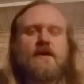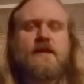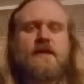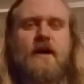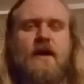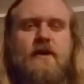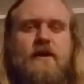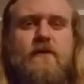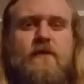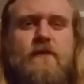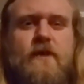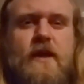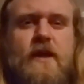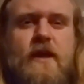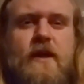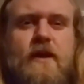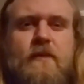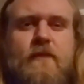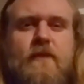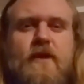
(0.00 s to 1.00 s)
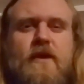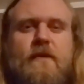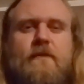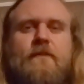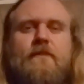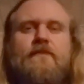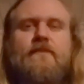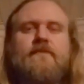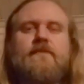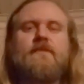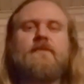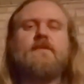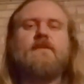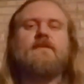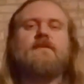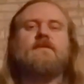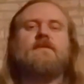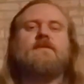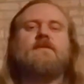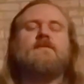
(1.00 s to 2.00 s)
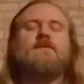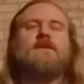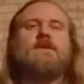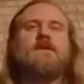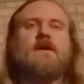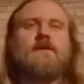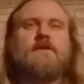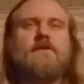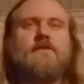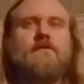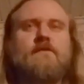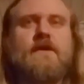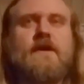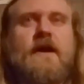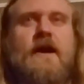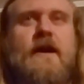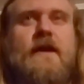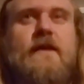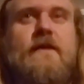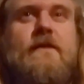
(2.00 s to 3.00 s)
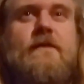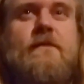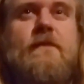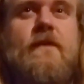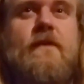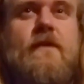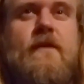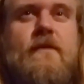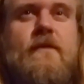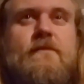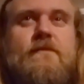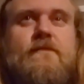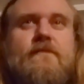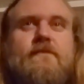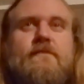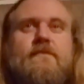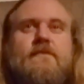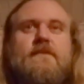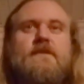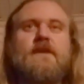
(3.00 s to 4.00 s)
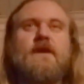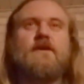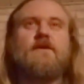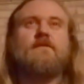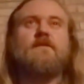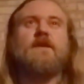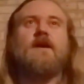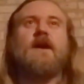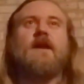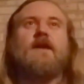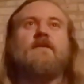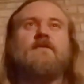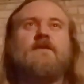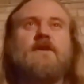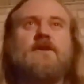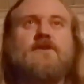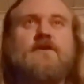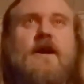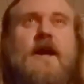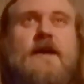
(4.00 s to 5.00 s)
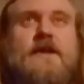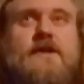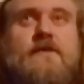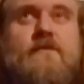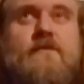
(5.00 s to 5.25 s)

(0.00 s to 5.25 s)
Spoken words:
Tucker would eat him up. Dude, Tucker would not Tucker would not have any traction